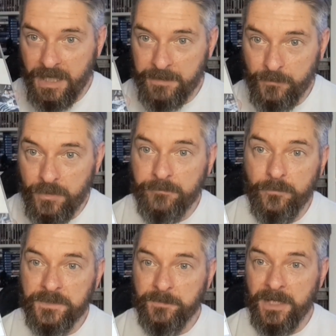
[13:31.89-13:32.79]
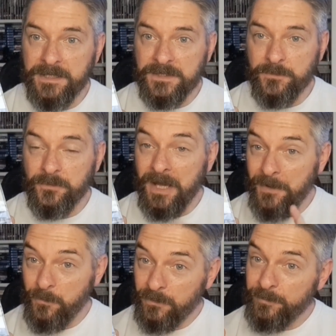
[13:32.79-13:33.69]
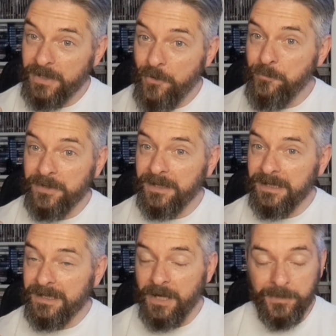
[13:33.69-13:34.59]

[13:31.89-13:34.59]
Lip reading: I'm looking forward to playing this one. I will be opening it.